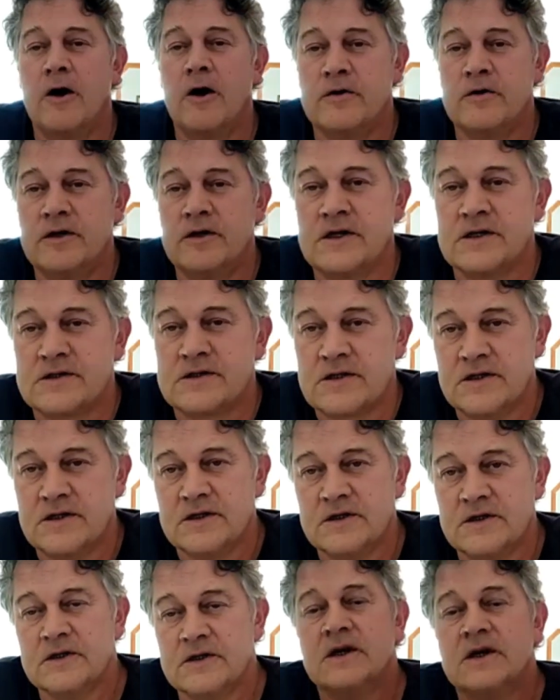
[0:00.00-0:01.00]
yes.
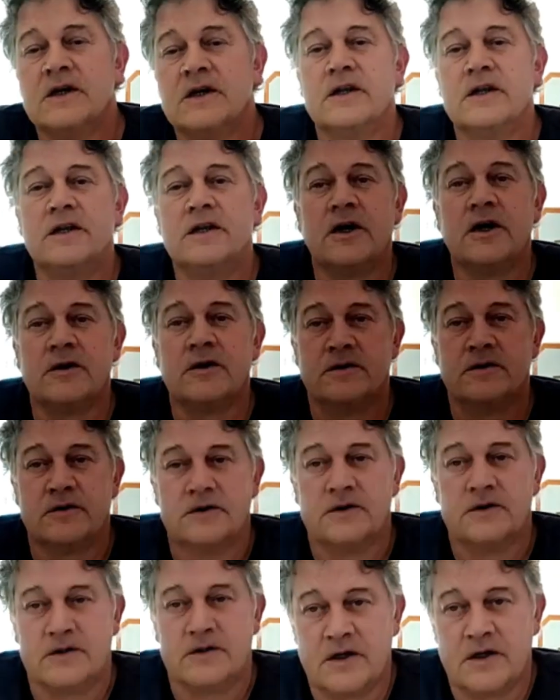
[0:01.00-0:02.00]
No,
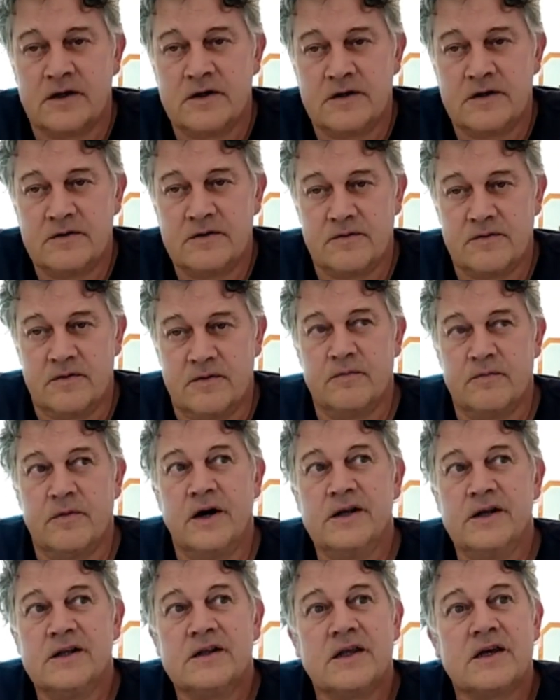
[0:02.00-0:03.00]

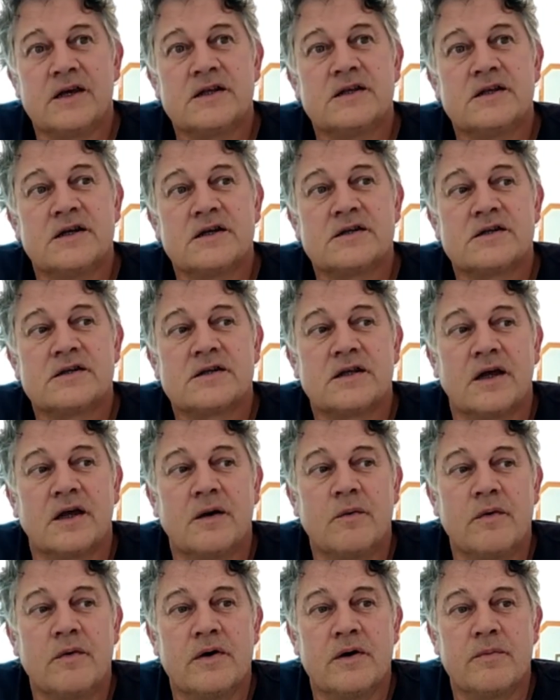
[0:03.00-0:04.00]
minor tactics,
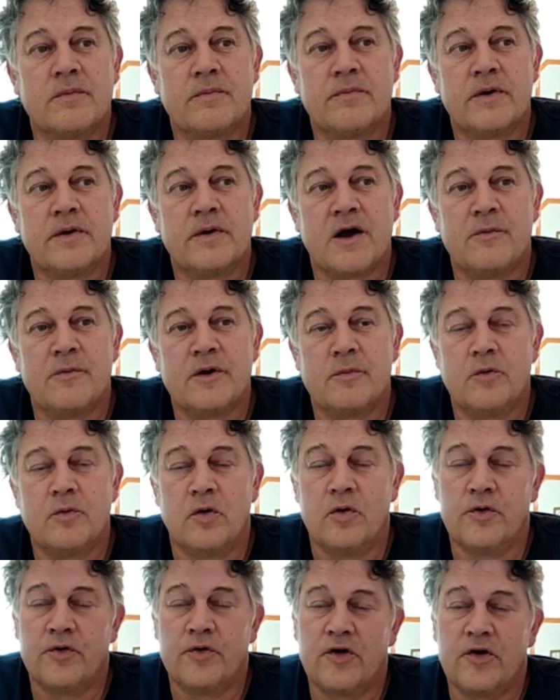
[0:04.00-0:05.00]
they were becoming
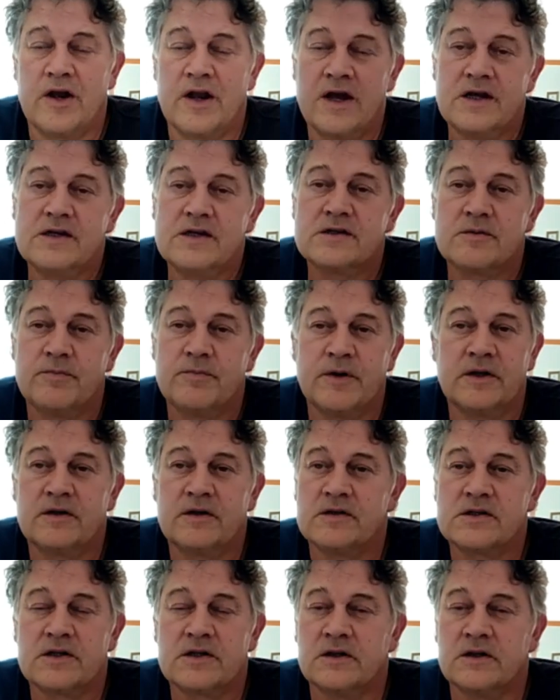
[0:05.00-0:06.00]
more relaxed, but
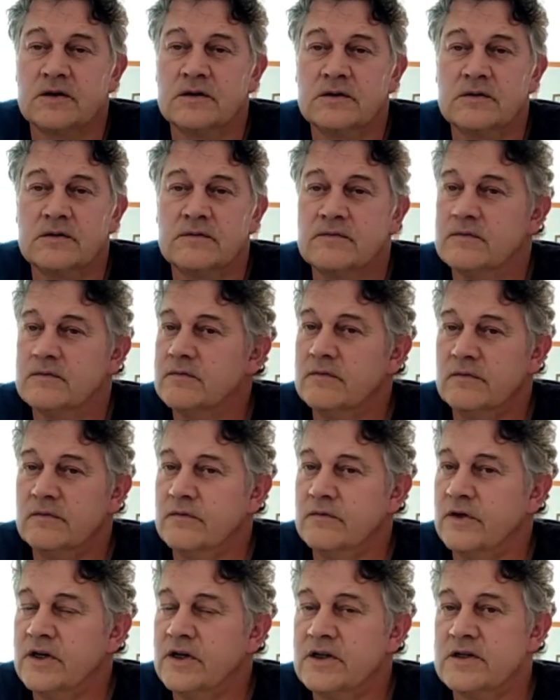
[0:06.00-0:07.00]
still
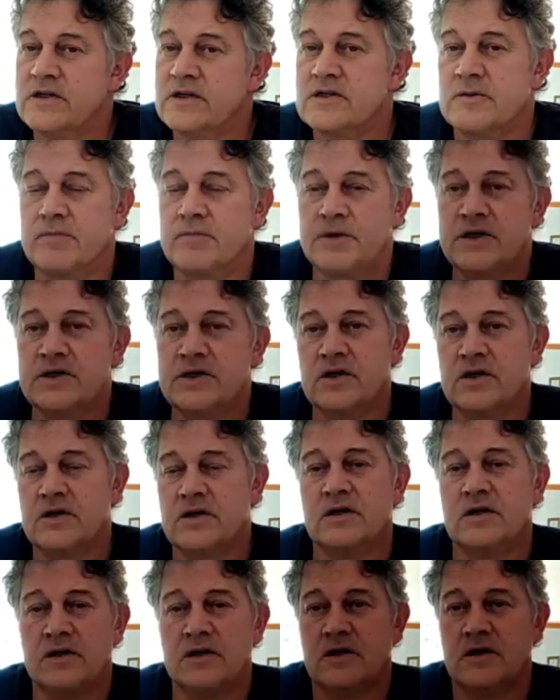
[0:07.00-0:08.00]
very disciplined.
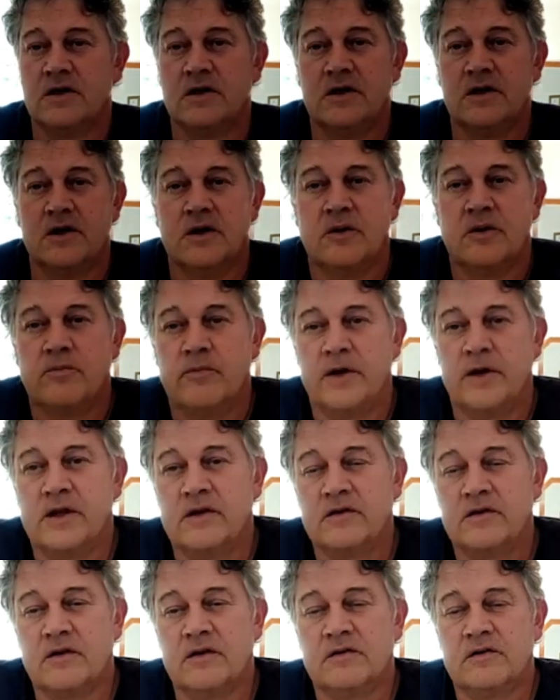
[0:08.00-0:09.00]
But
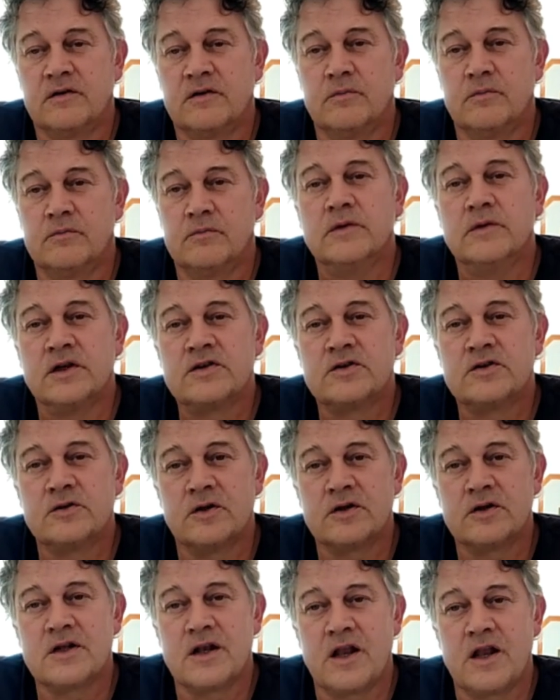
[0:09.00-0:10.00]
it's
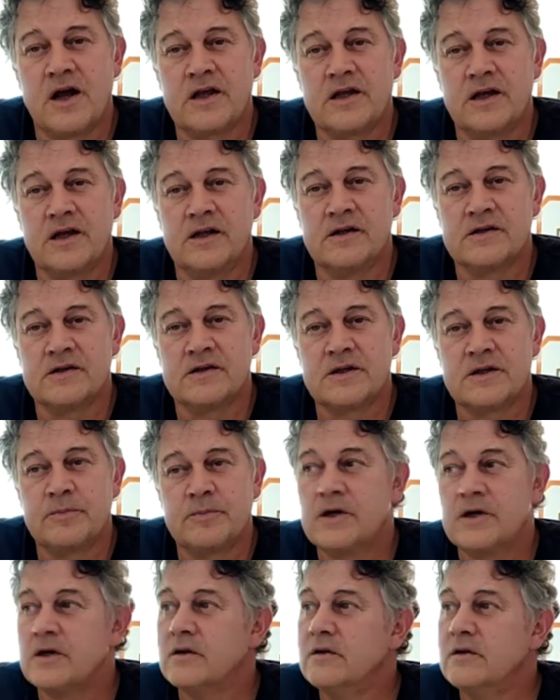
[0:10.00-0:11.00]
not like in a
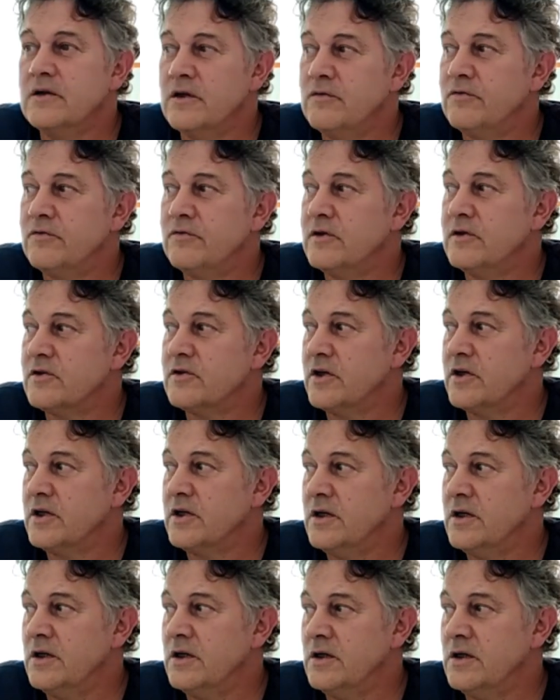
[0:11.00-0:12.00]
typical
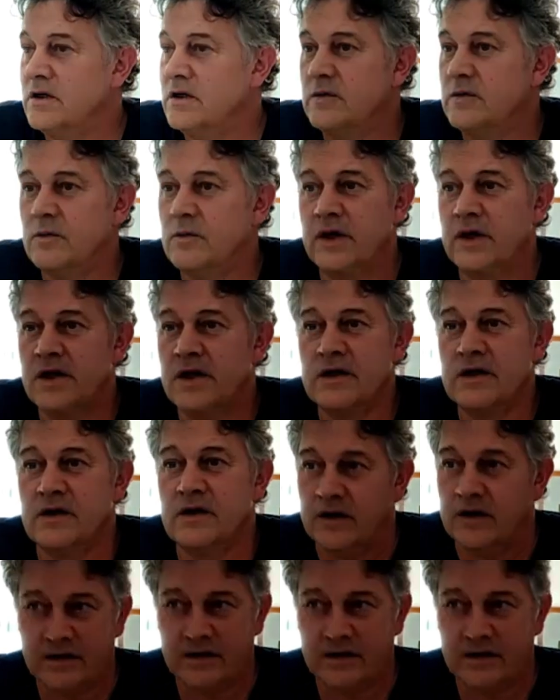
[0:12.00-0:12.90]
infantry where